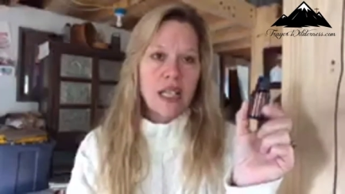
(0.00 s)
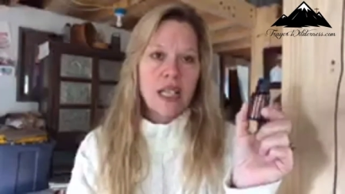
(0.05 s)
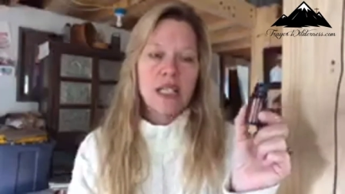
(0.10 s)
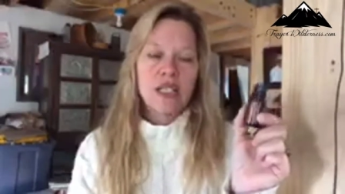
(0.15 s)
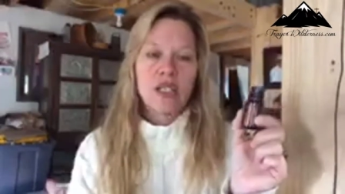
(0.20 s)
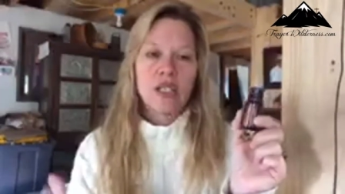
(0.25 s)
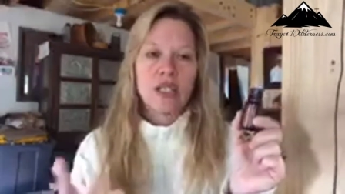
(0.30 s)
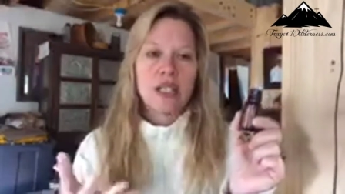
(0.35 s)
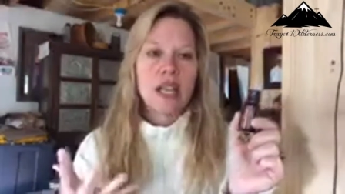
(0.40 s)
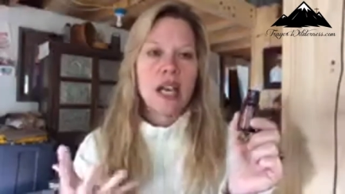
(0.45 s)

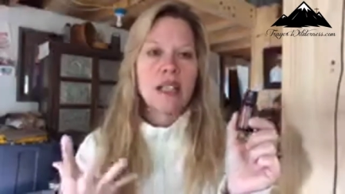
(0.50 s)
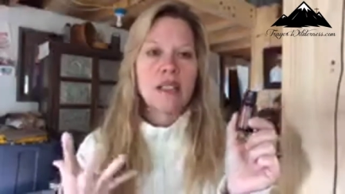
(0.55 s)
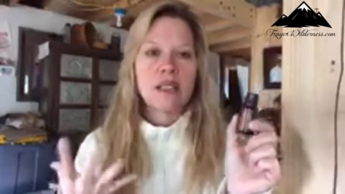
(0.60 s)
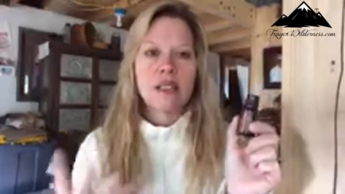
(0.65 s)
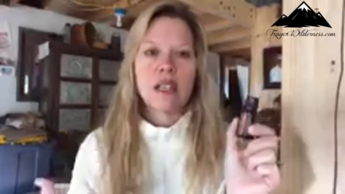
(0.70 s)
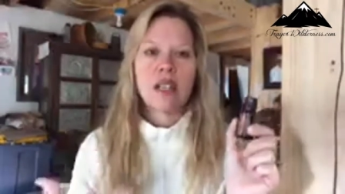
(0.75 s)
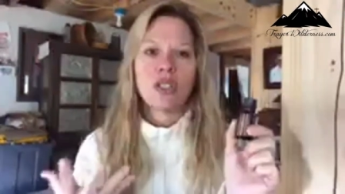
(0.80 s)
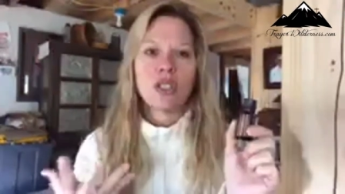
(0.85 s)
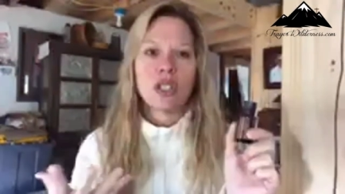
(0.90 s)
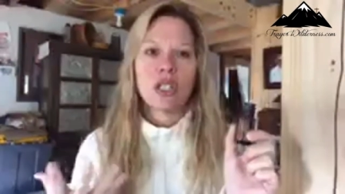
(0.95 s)
It just has
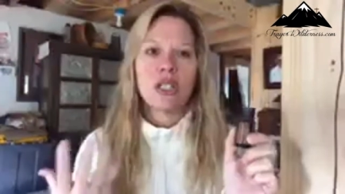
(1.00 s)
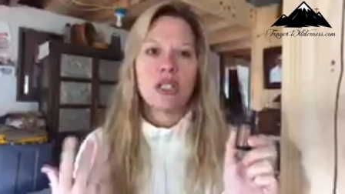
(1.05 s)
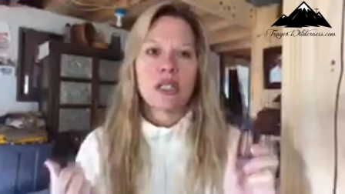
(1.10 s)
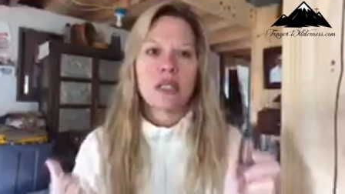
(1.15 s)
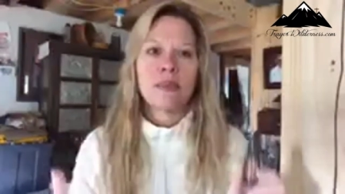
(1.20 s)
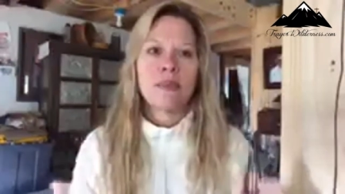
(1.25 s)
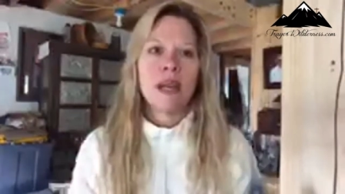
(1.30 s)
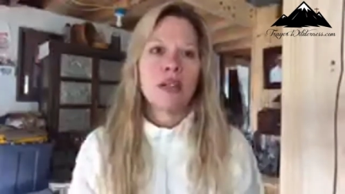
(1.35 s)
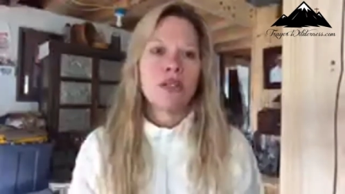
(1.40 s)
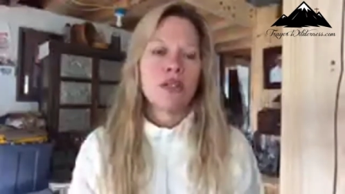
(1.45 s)
such a good
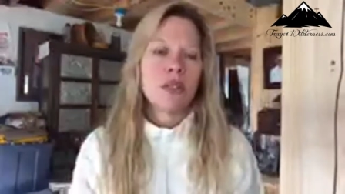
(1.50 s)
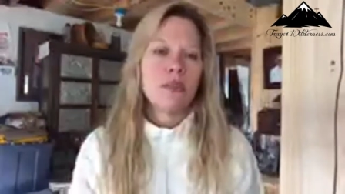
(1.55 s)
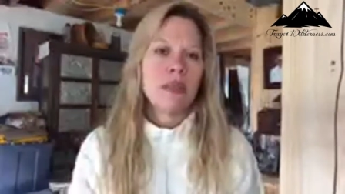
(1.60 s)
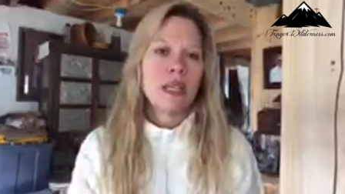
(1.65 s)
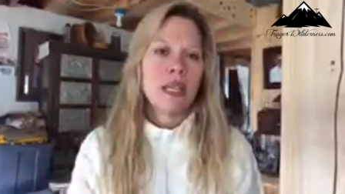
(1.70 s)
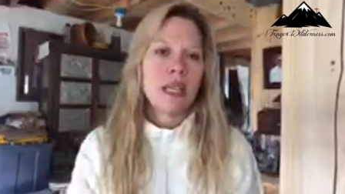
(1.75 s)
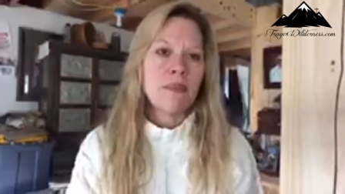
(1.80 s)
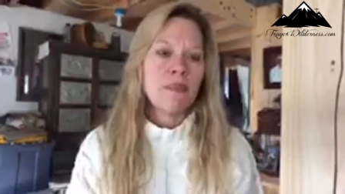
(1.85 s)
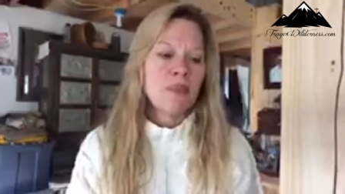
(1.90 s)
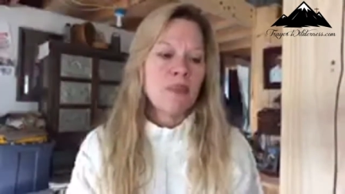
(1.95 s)
smell to
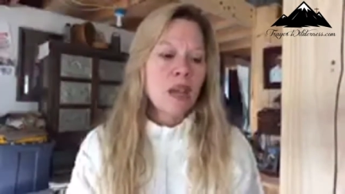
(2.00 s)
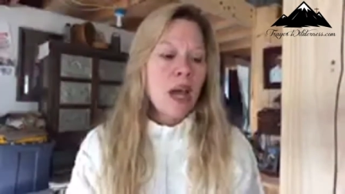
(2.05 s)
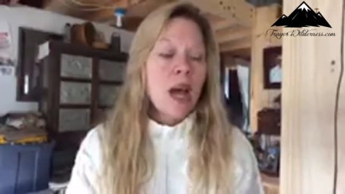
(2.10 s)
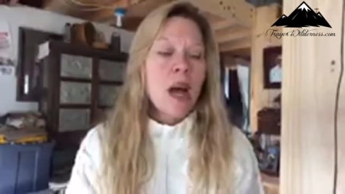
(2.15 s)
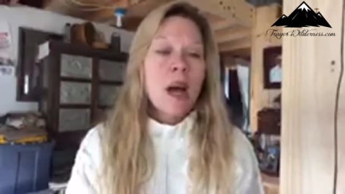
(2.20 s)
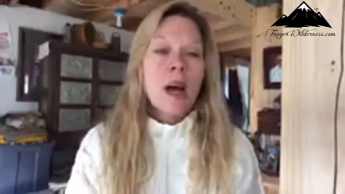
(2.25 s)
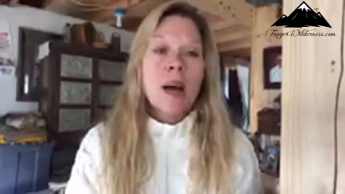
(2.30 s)
me.